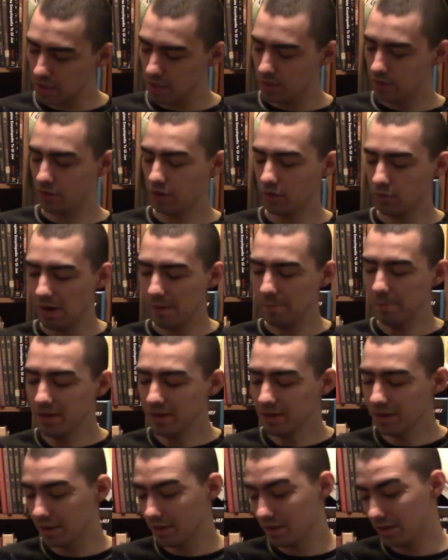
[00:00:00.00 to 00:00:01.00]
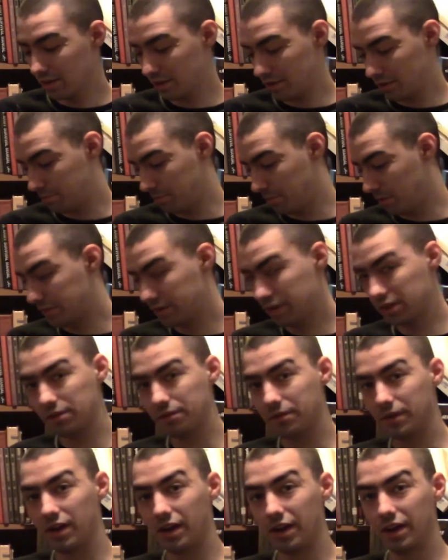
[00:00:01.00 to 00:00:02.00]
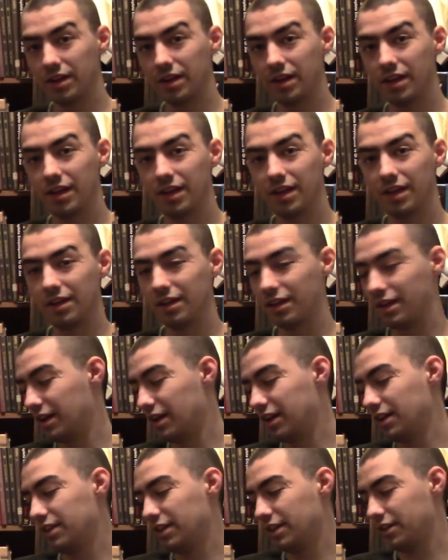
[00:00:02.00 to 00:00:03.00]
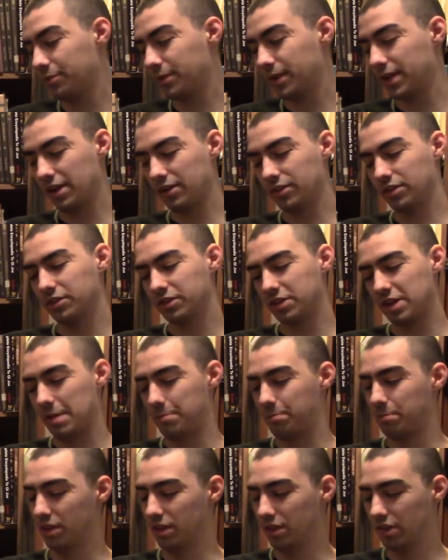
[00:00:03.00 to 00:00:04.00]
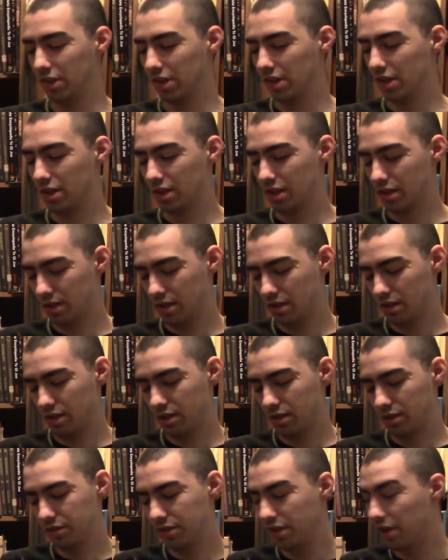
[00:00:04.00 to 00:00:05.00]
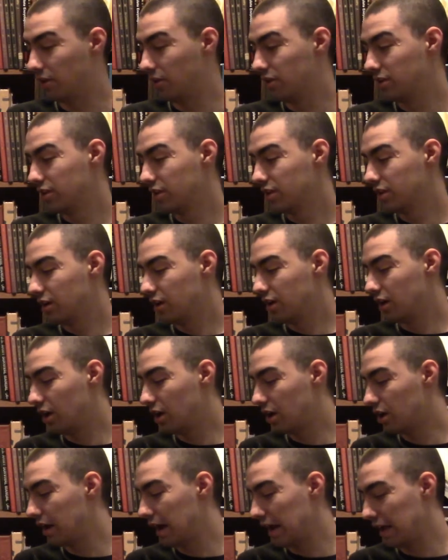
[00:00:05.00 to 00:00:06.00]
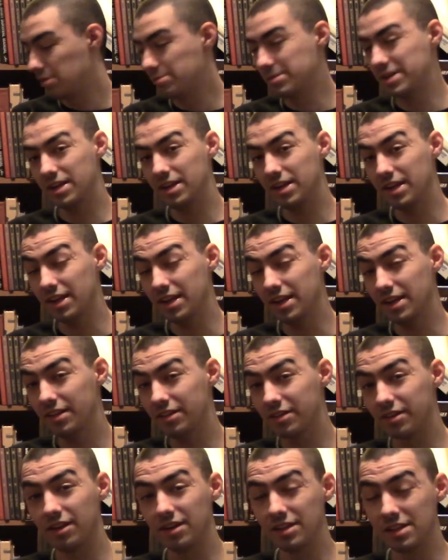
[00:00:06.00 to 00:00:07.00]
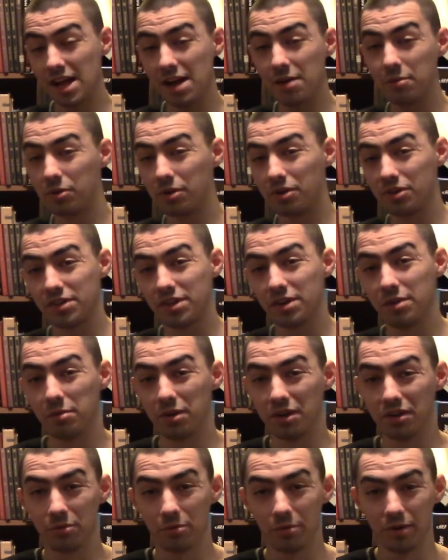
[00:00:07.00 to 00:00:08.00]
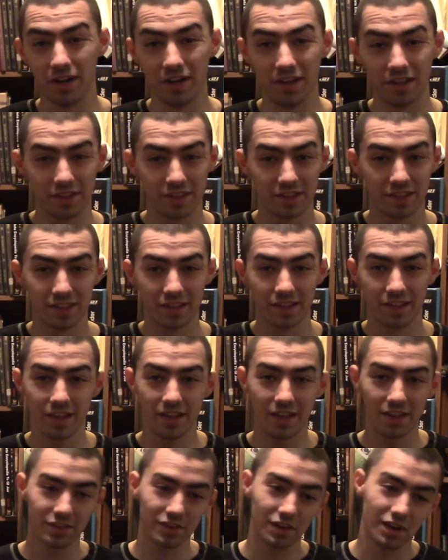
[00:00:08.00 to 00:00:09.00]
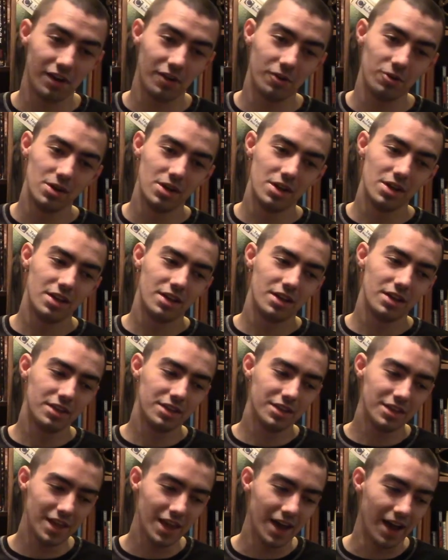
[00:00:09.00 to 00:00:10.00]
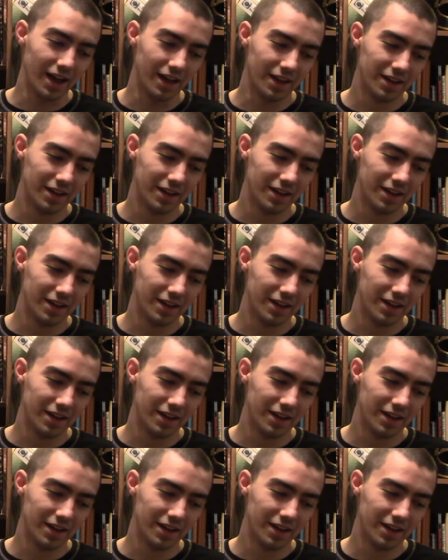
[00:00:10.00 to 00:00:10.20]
the weapon is perfectly fine, unless we count the top piece. Still, our helmet is a lot worse than it once was. So, yeah.